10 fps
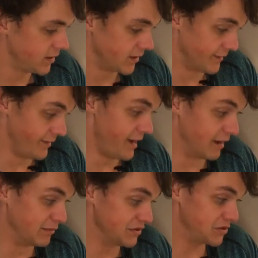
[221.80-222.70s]
"And
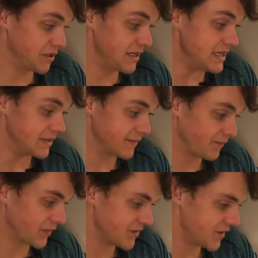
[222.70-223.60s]
I'm Mr. Neat,"
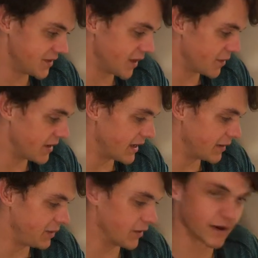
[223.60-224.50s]
said another man
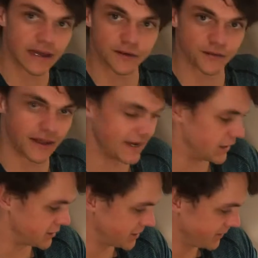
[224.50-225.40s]
appearing out of the
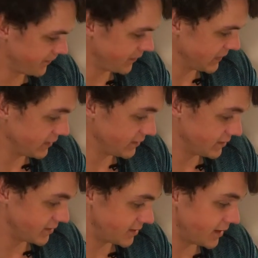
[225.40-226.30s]
house.
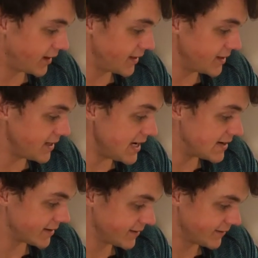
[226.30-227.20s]
"Tidy and
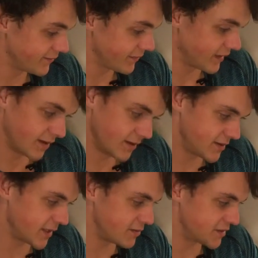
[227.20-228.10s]
neat,"
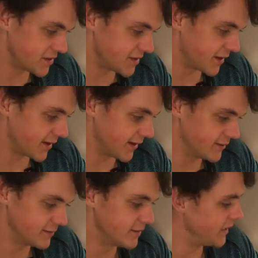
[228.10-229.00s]
said Mr.
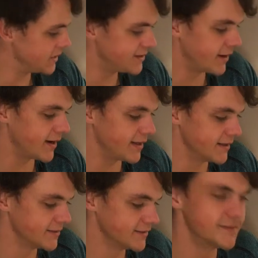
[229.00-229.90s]
Tidy. "Neat and
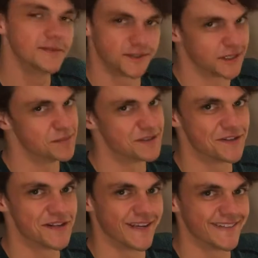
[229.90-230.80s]
tidy," said
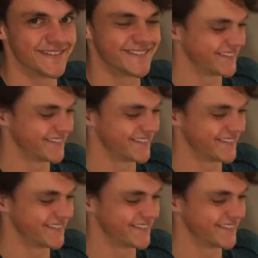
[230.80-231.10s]
Mr. Neat.